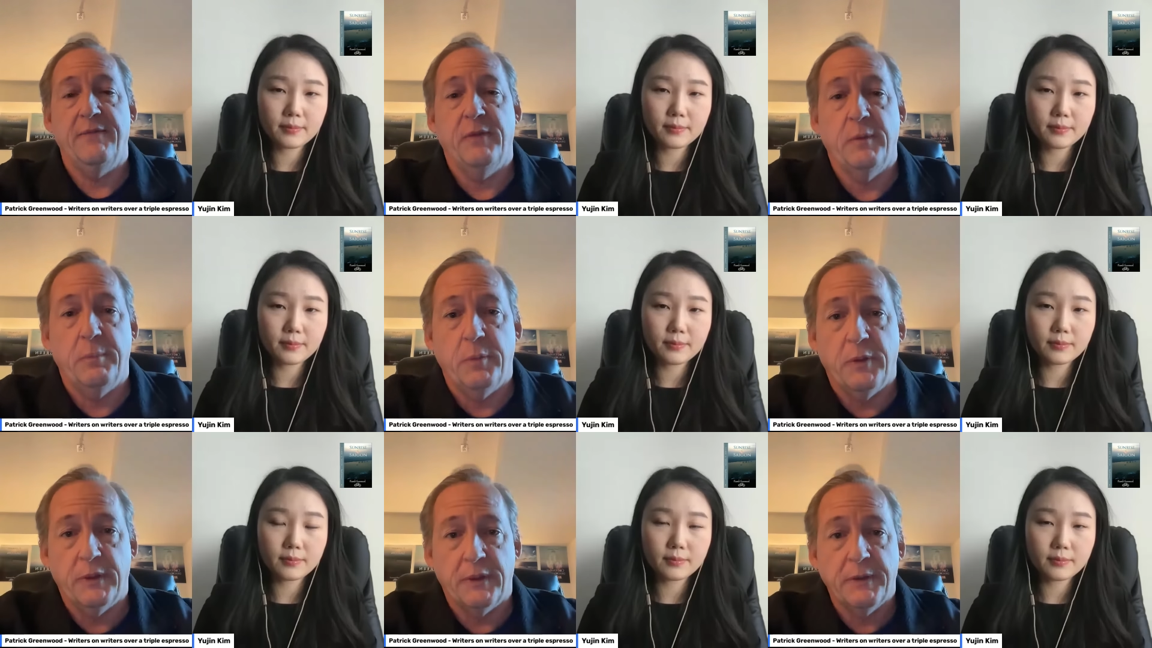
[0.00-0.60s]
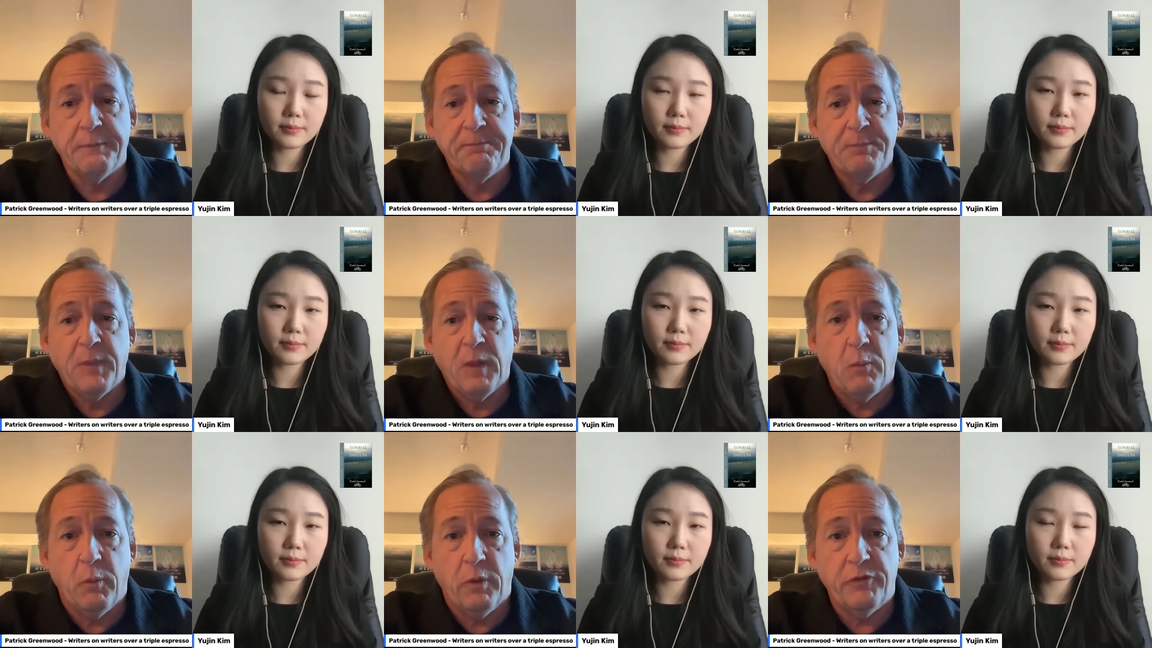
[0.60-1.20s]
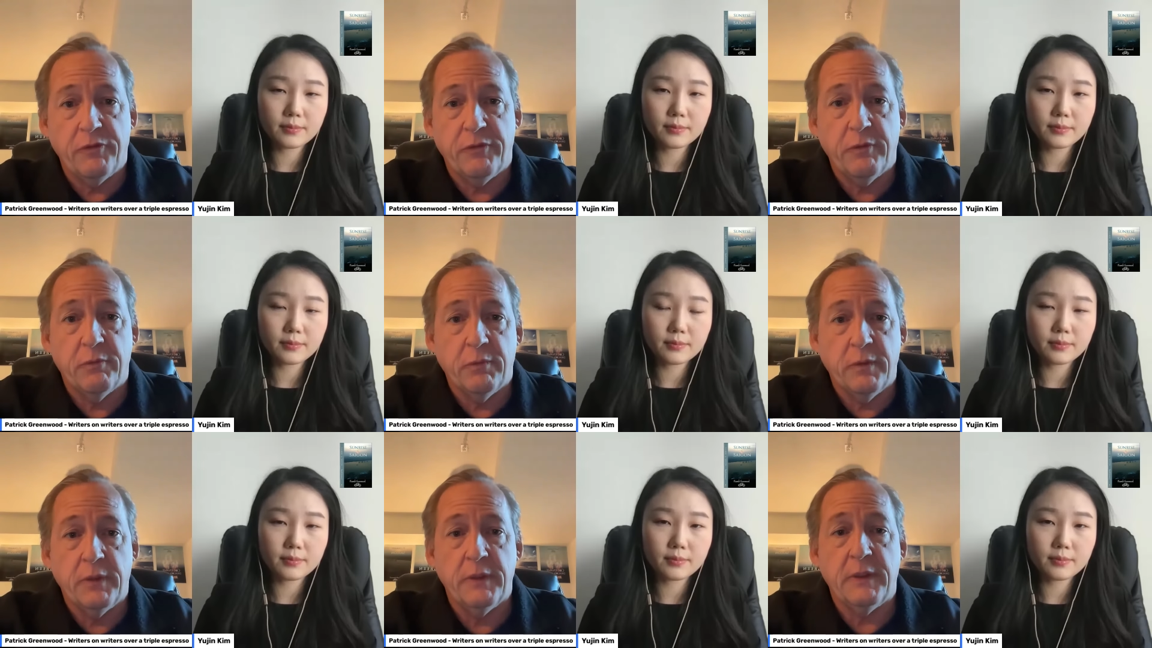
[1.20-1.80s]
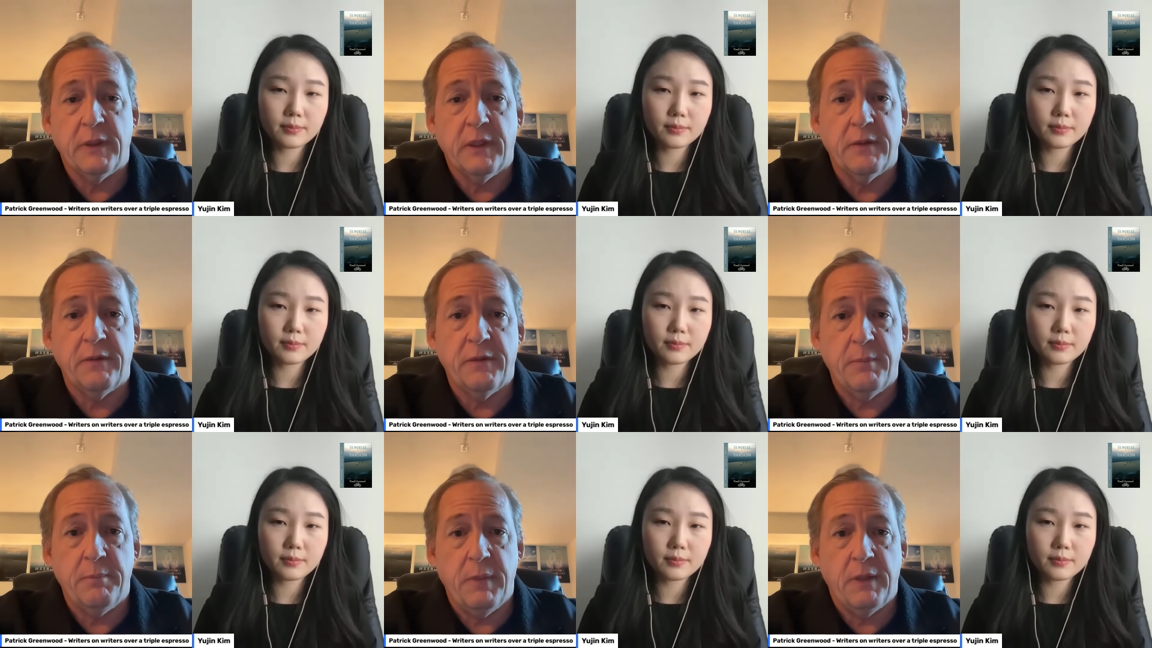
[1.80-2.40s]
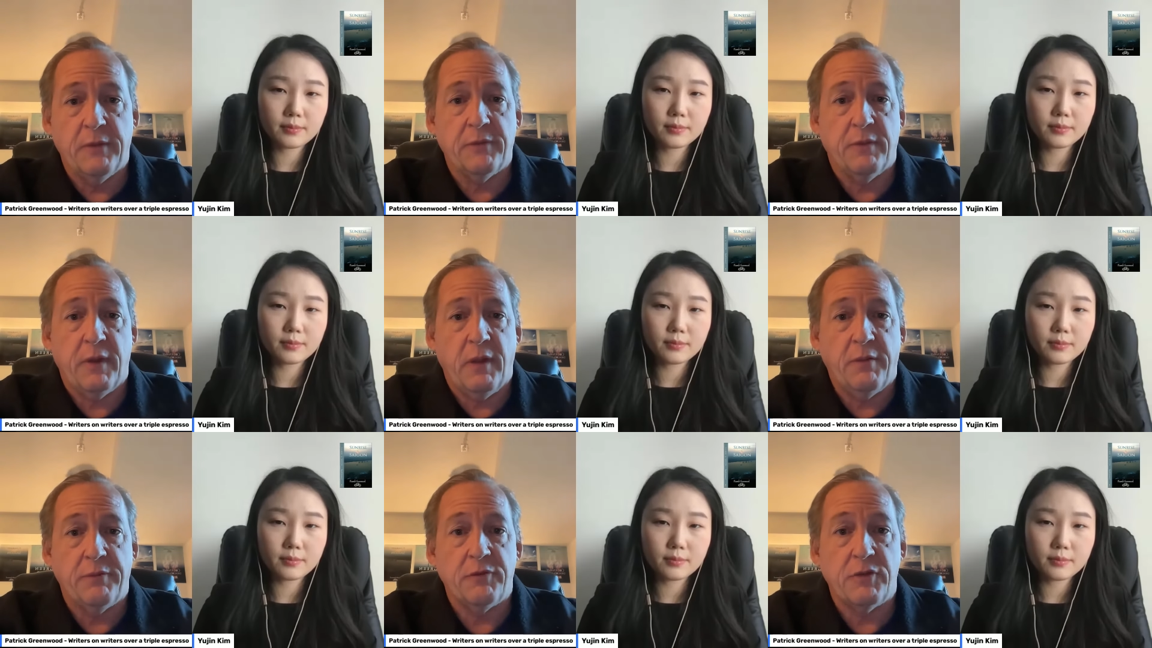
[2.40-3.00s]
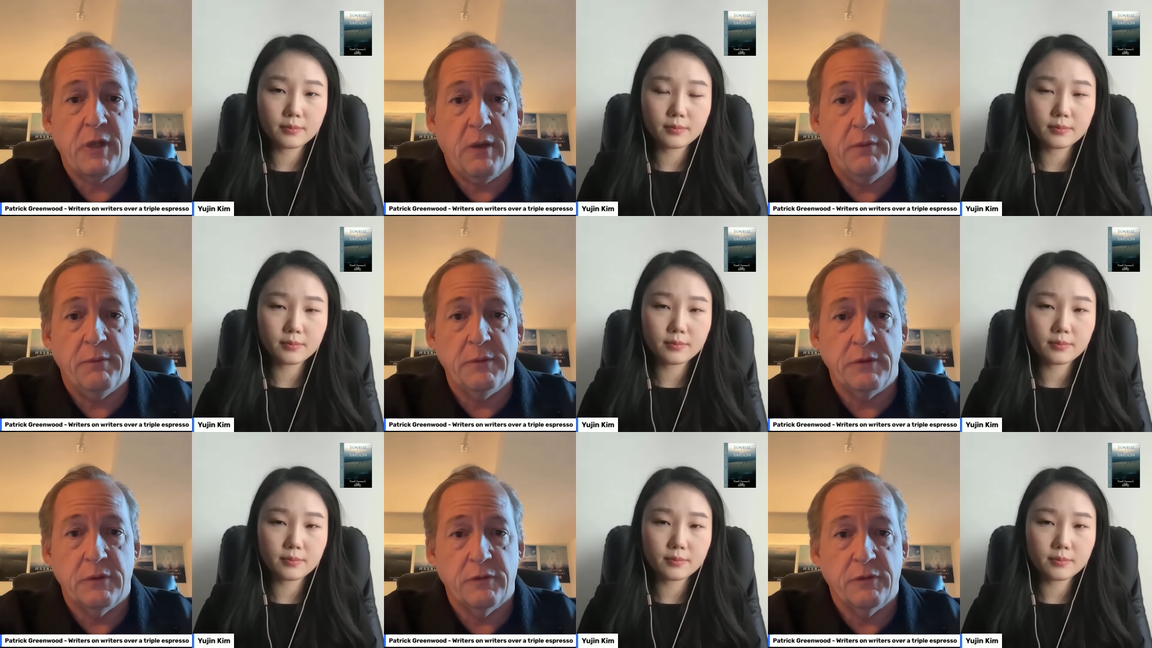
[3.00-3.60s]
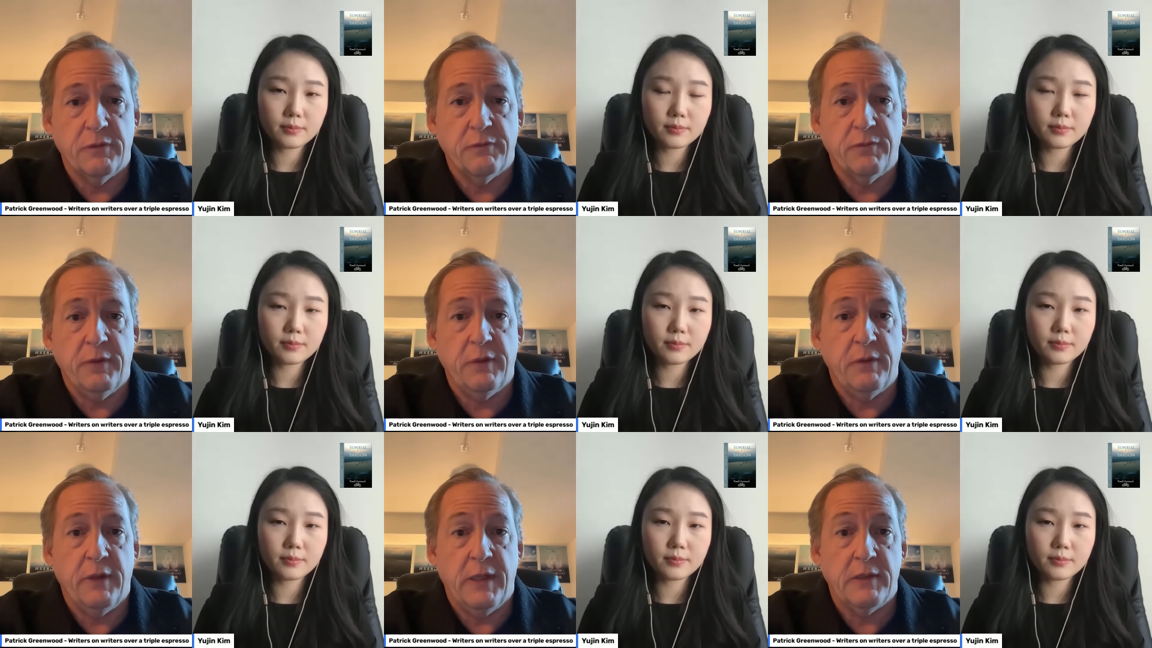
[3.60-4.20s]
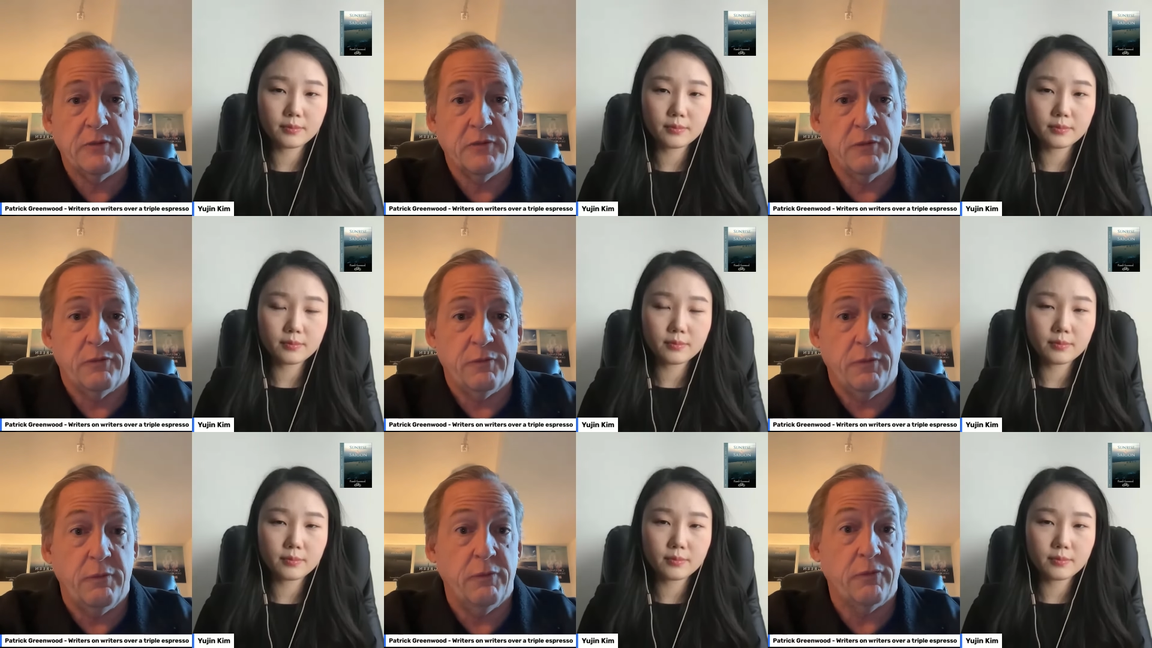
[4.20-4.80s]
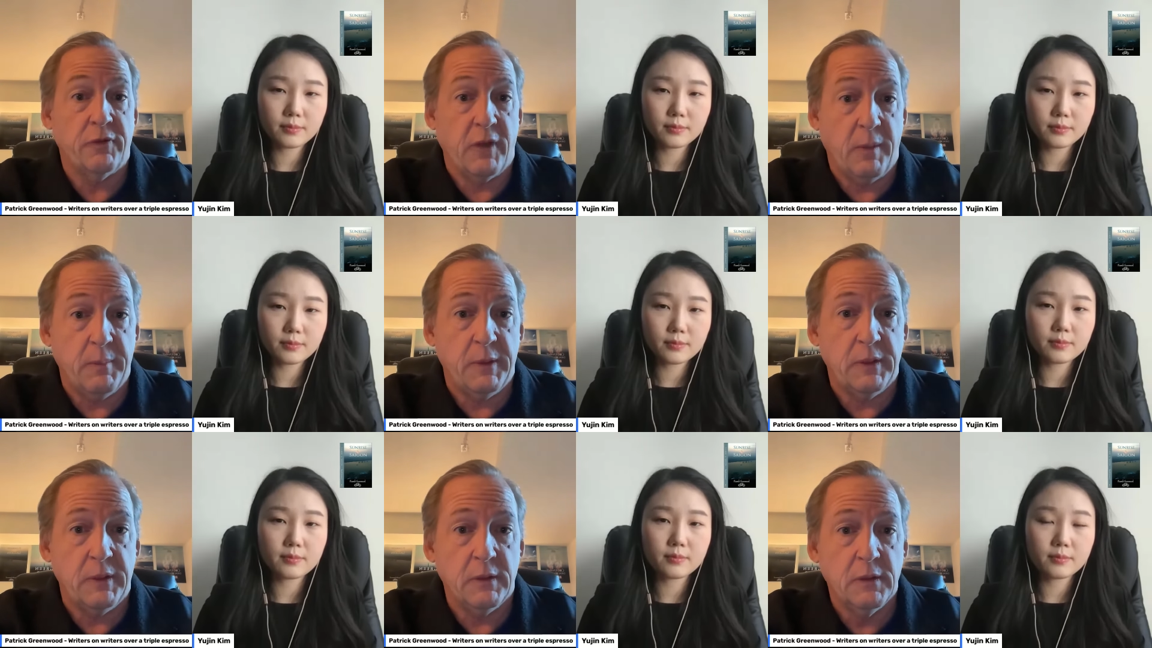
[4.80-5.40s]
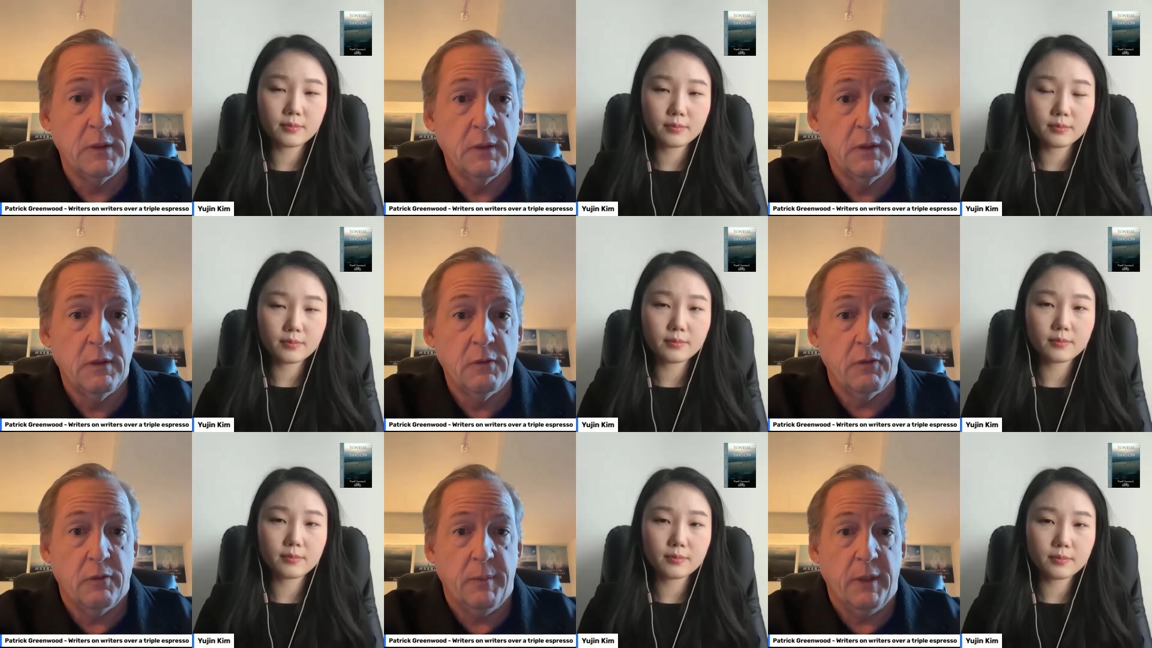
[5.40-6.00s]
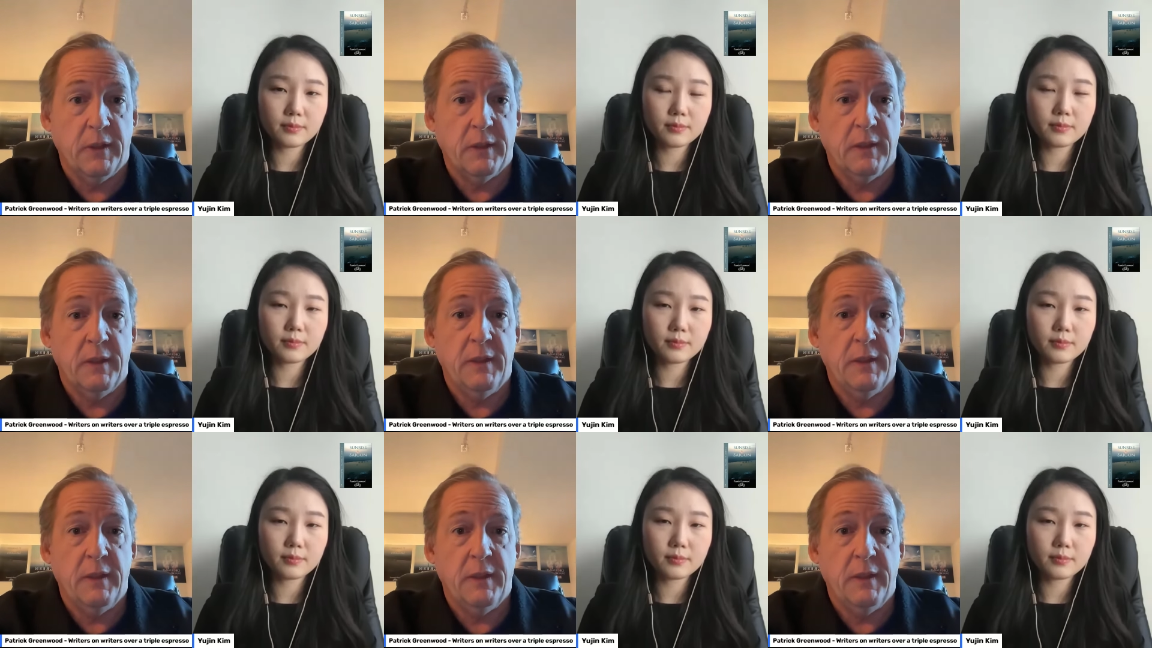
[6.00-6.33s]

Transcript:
Speaker 1: of the book, was the really kind of the mental health challenges of international students coming to America.